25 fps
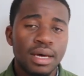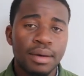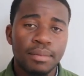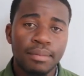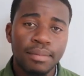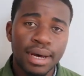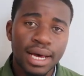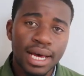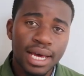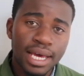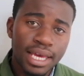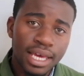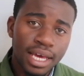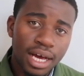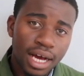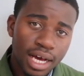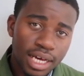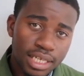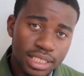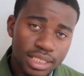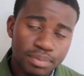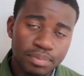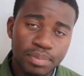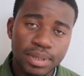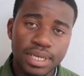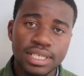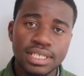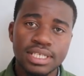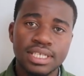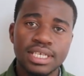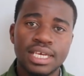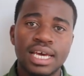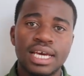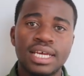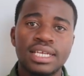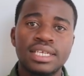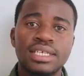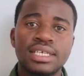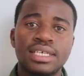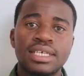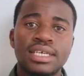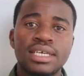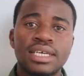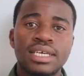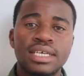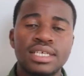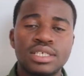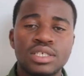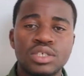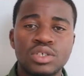My art
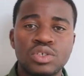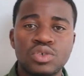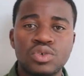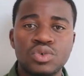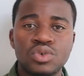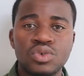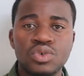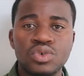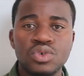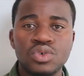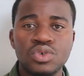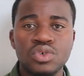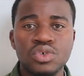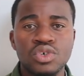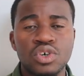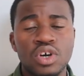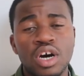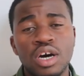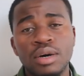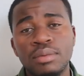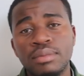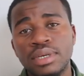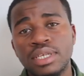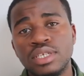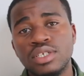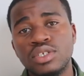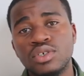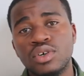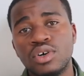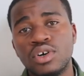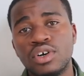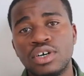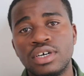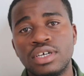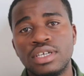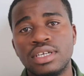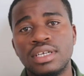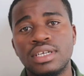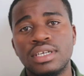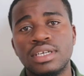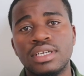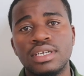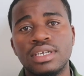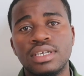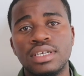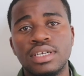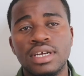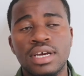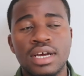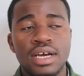basically is to comment
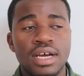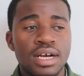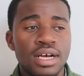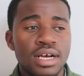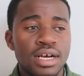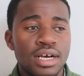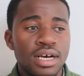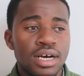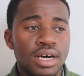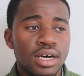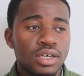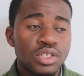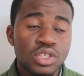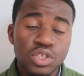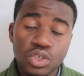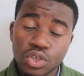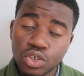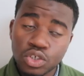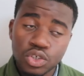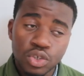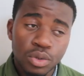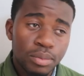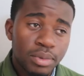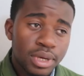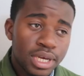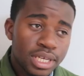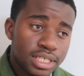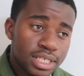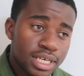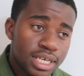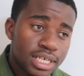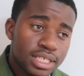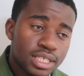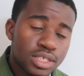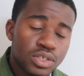on on social matters.